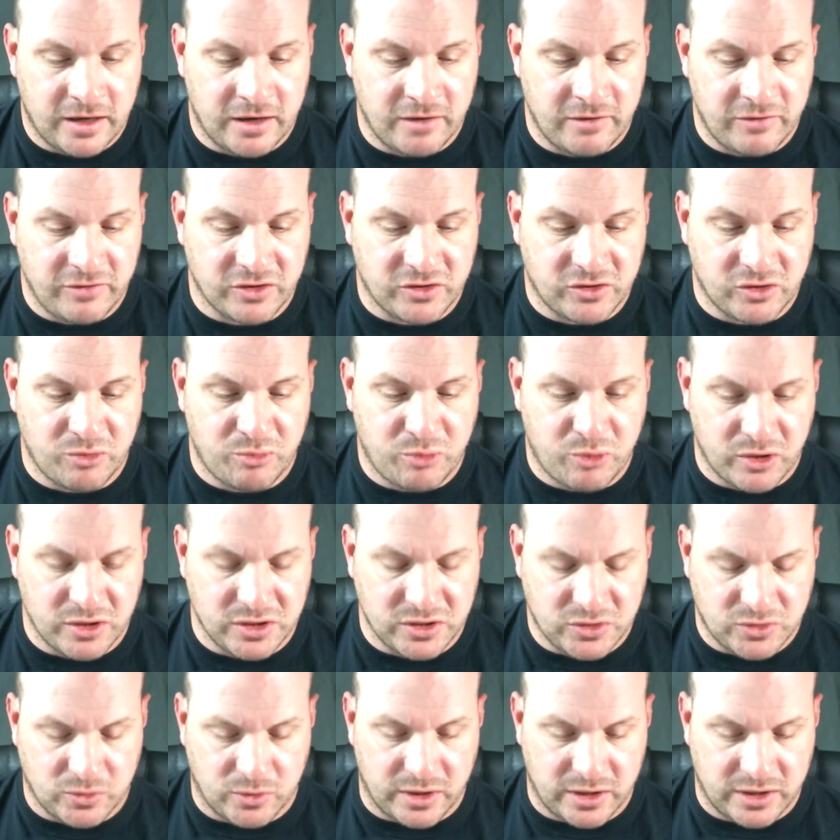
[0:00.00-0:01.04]
Victory
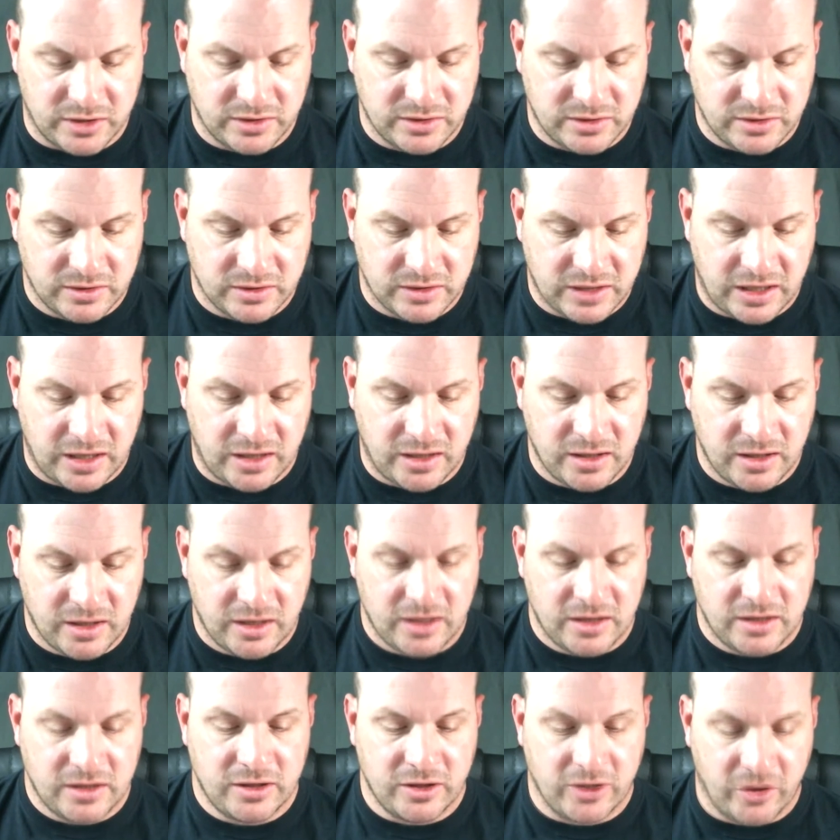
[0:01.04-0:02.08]
points 1. Okay.
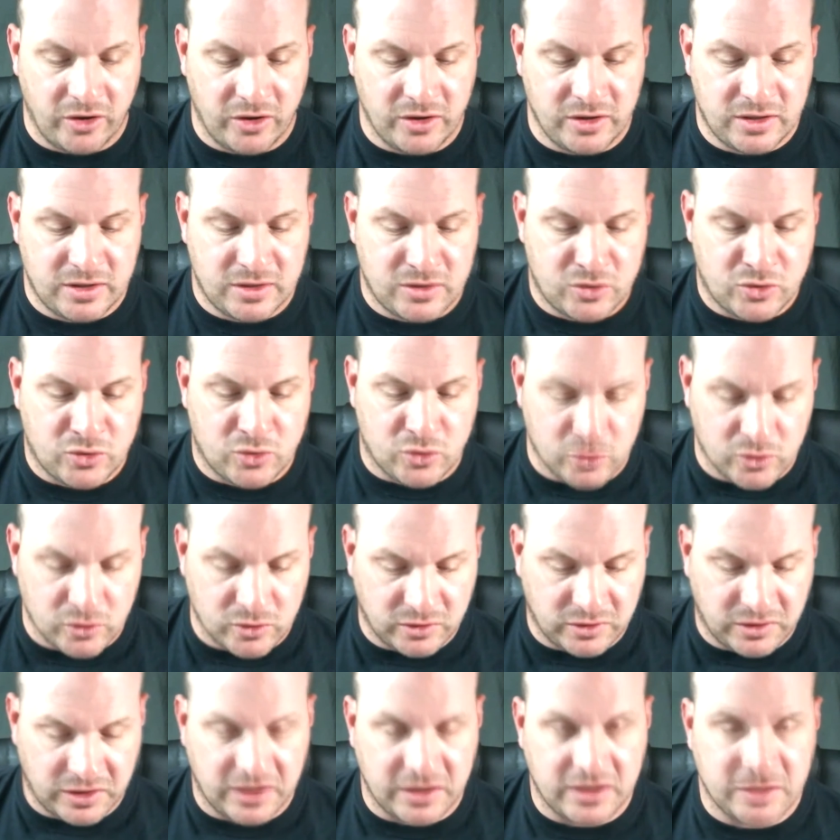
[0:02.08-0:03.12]
The only cool
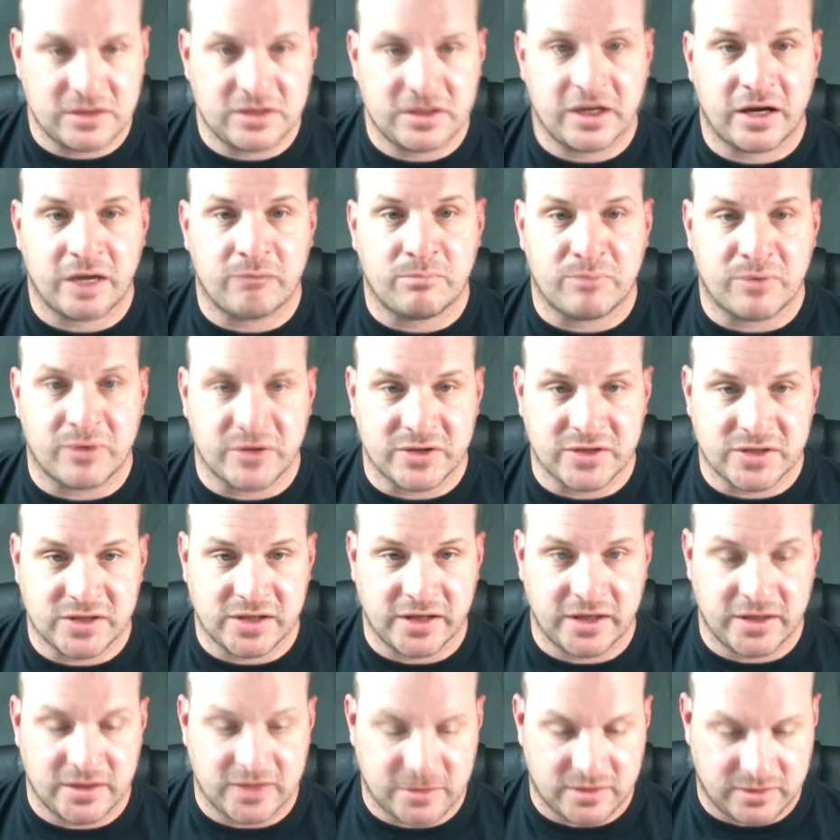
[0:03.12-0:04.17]
thing is you got a burst
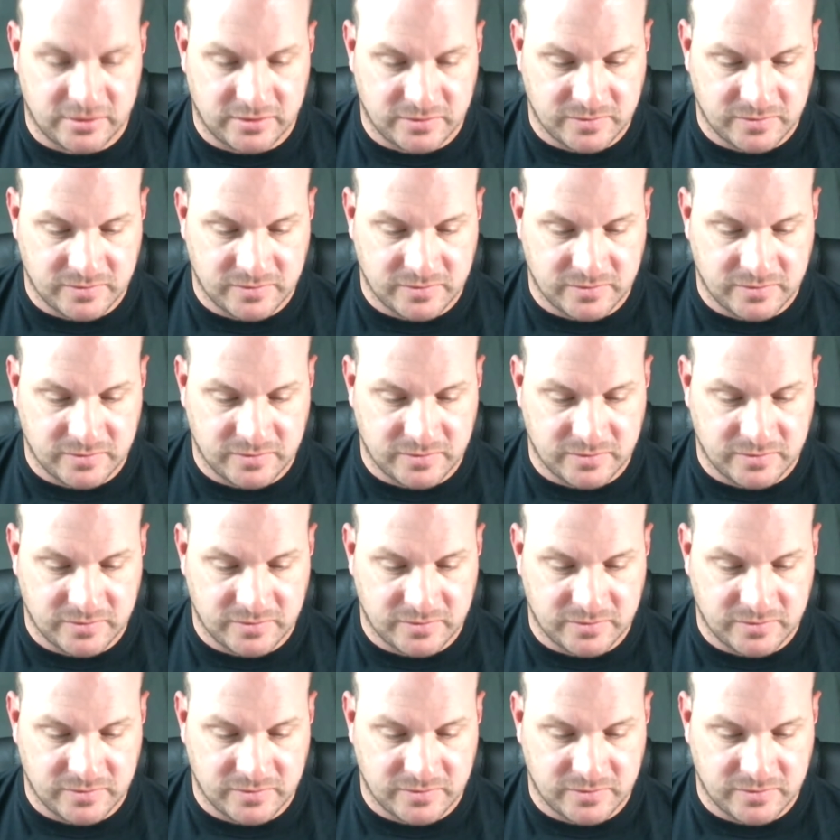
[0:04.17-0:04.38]
laser.